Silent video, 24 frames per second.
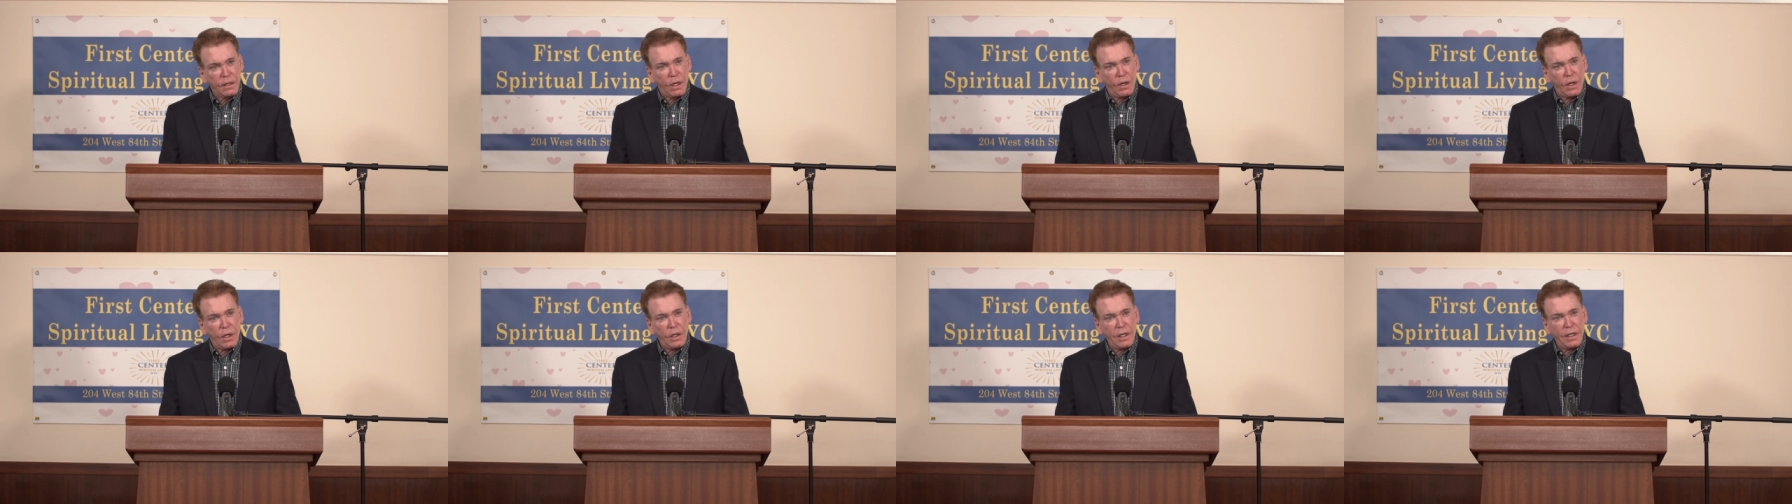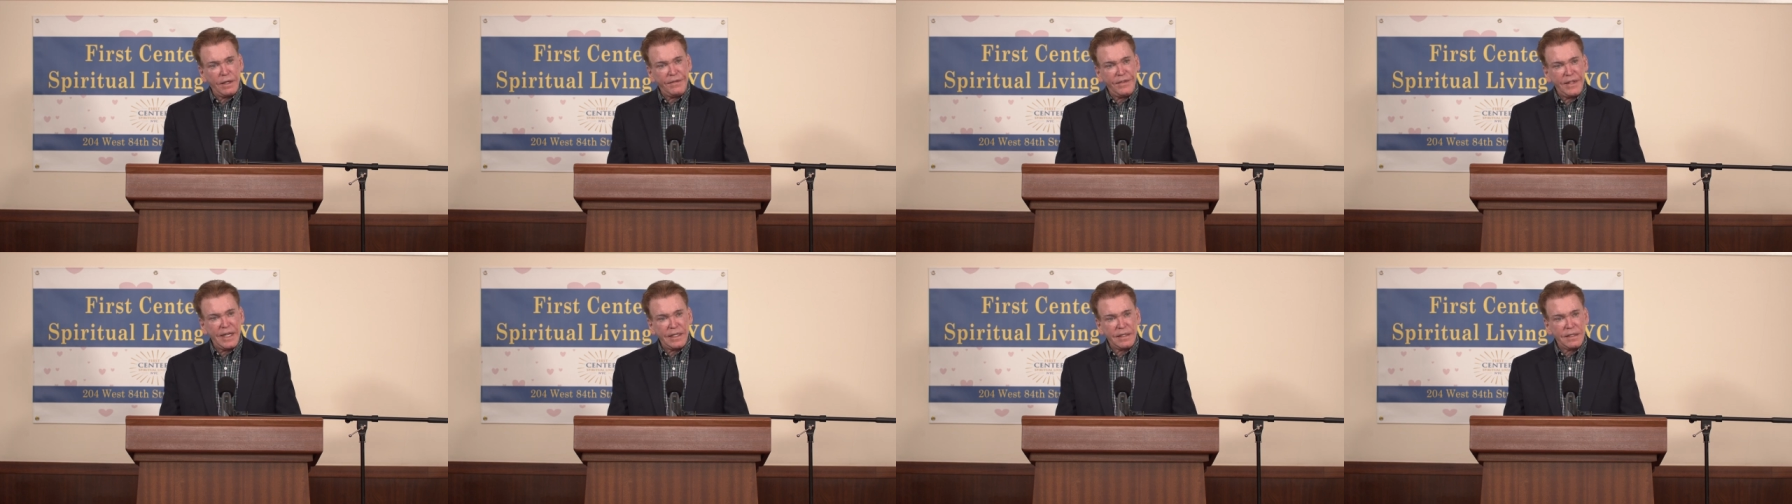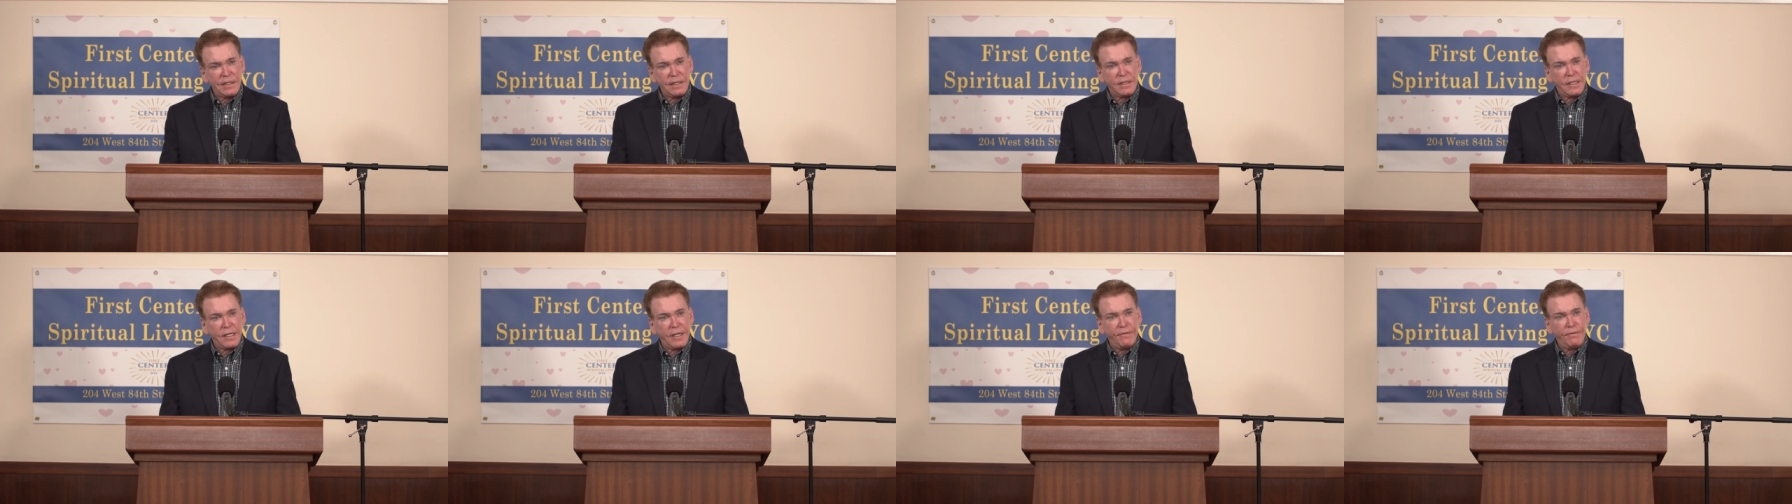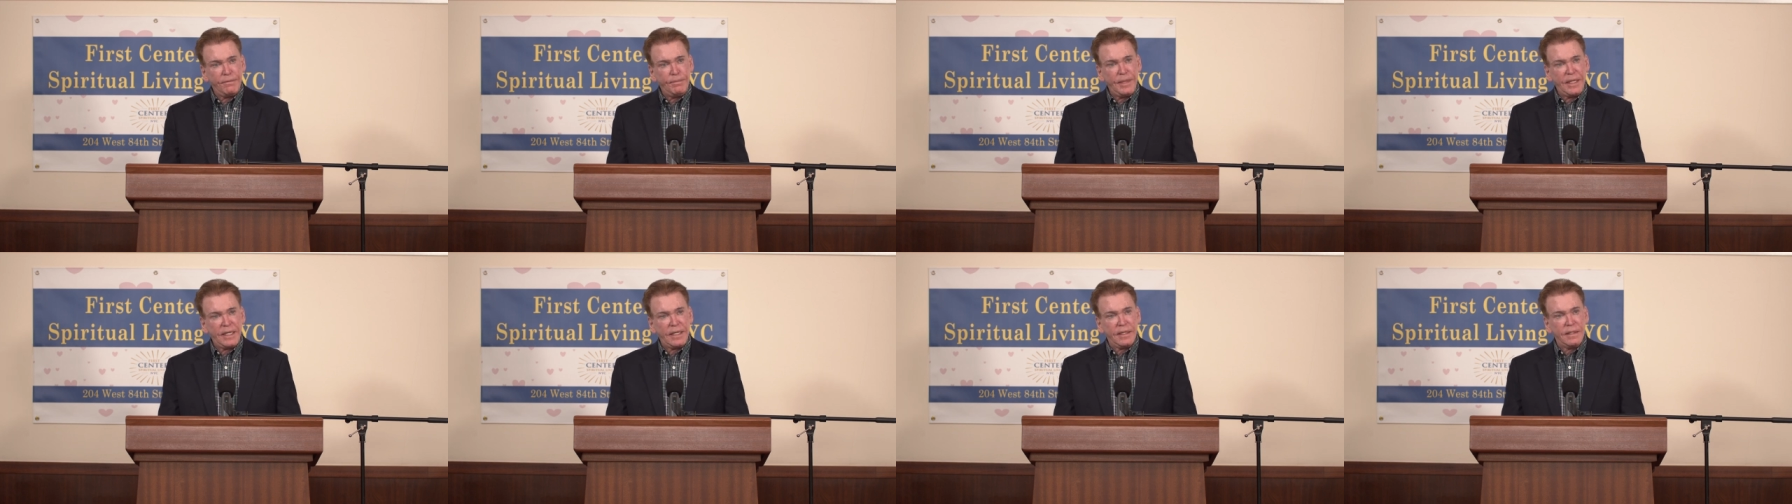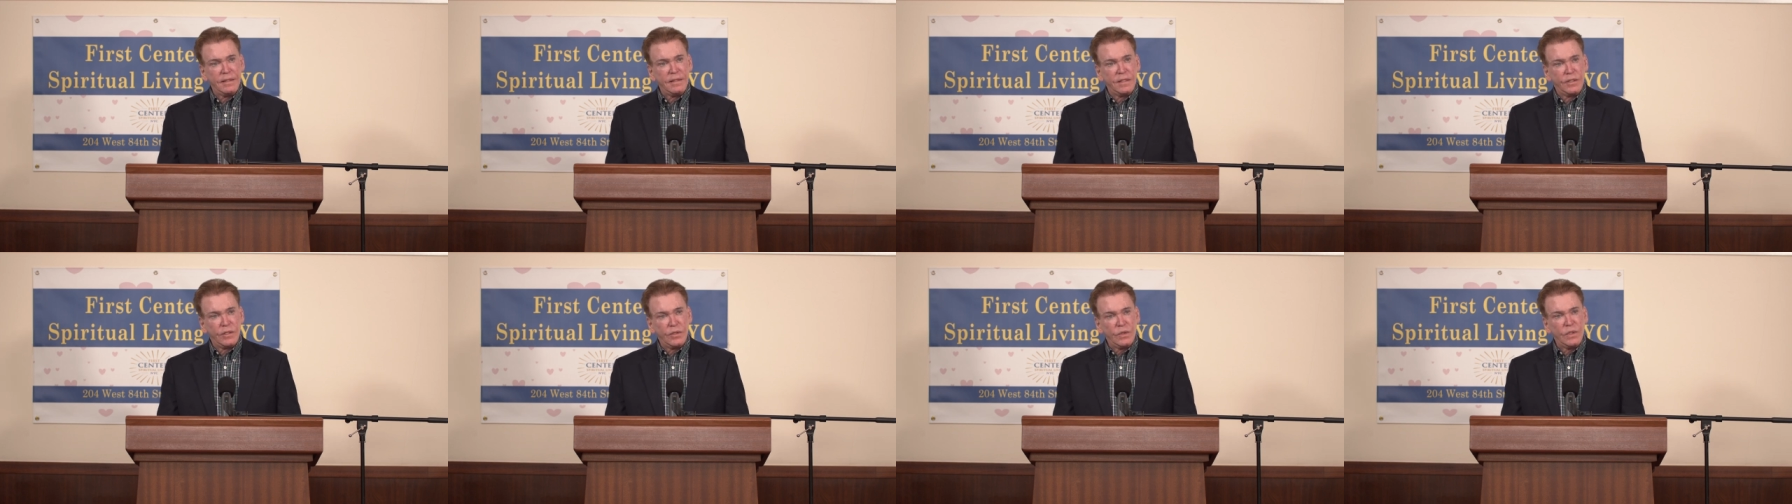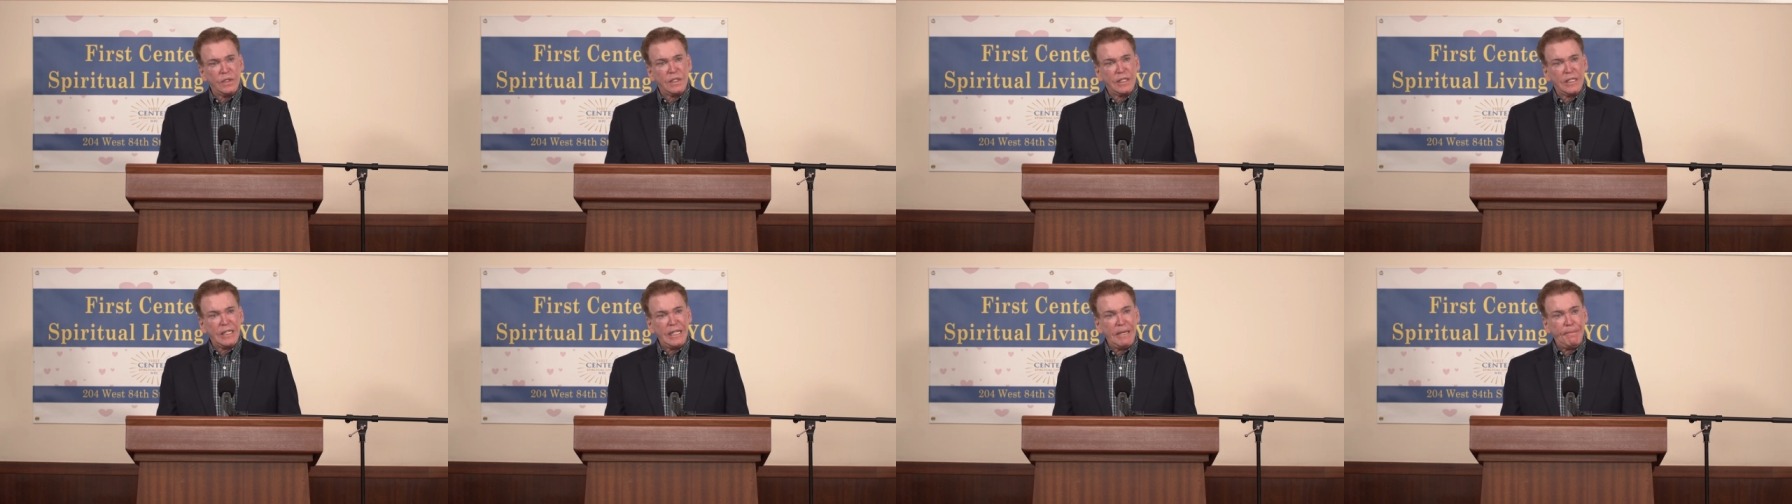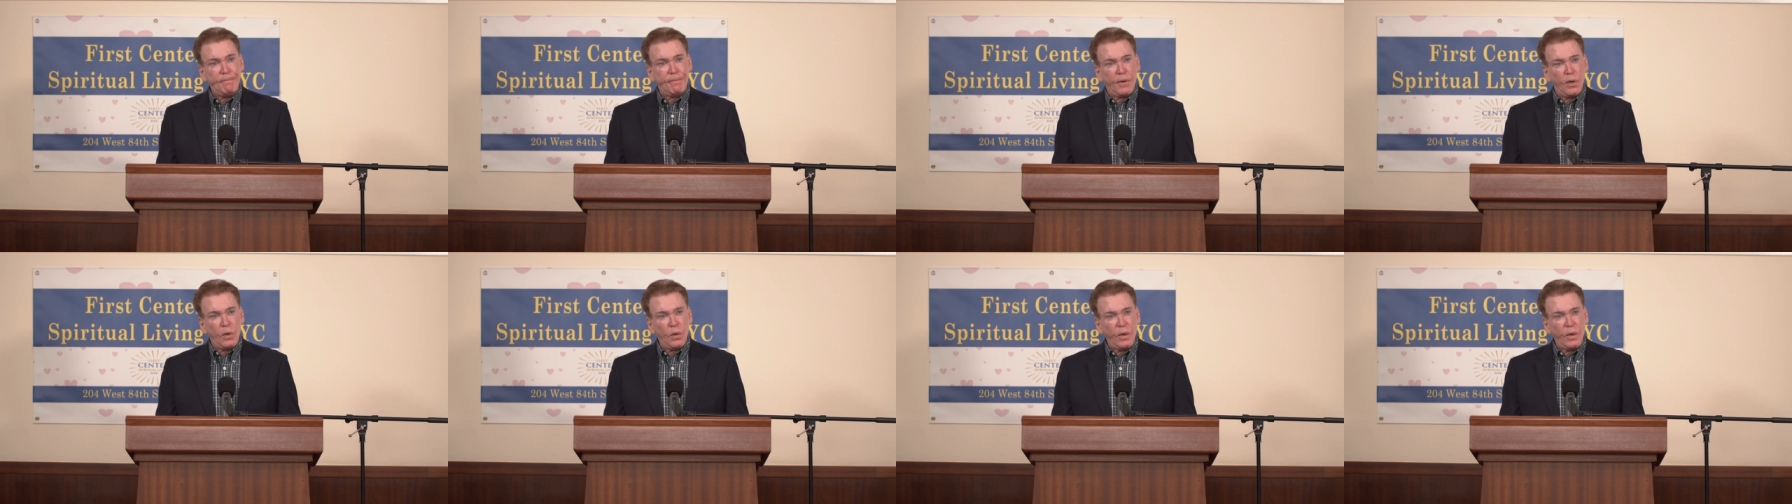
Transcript: all of that stuff begins to slip